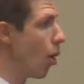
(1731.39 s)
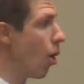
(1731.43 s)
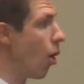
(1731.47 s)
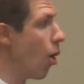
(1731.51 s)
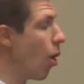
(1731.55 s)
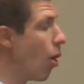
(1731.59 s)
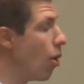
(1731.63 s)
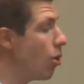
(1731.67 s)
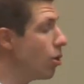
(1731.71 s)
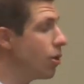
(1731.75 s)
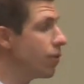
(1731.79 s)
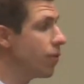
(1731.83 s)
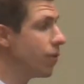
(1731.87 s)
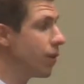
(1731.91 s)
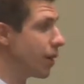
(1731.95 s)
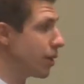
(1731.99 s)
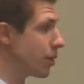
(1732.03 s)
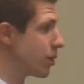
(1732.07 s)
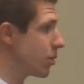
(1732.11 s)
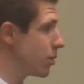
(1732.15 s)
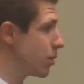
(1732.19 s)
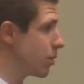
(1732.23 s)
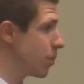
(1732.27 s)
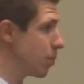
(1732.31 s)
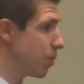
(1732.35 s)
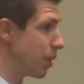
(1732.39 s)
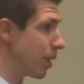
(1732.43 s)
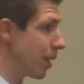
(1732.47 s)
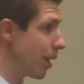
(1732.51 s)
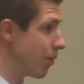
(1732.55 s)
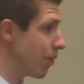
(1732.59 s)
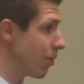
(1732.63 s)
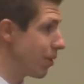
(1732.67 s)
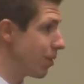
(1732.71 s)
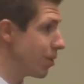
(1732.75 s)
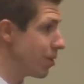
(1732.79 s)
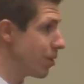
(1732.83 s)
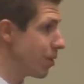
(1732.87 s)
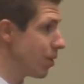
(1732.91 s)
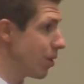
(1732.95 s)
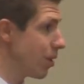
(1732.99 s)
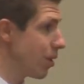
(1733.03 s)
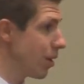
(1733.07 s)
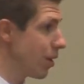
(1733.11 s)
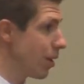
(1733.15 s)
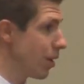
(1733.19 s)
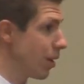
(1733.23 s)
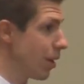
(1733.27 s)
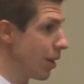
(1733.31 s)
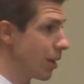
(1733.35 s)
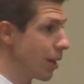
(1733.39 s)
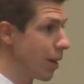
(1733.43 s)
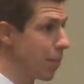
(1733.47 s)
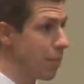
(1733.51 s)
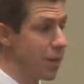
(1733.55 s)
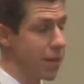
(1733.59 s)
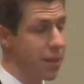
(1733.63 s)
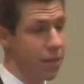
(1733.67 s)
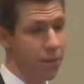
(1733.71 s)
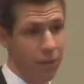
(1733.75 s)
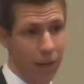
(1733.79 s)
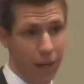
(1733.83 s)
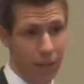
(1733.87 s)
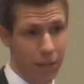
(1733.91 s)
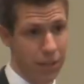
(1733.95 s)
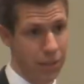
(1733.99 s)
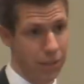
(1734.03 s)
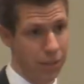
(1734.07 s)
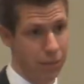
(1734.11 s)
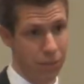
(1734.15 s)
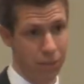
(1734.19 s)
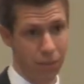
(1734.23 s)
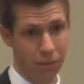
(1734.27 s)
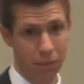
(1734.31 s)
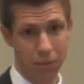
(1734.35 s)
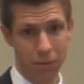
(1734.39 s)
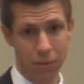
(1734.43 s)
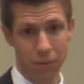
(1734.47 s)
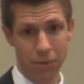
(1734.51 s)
All of us, beloved, can be divisive.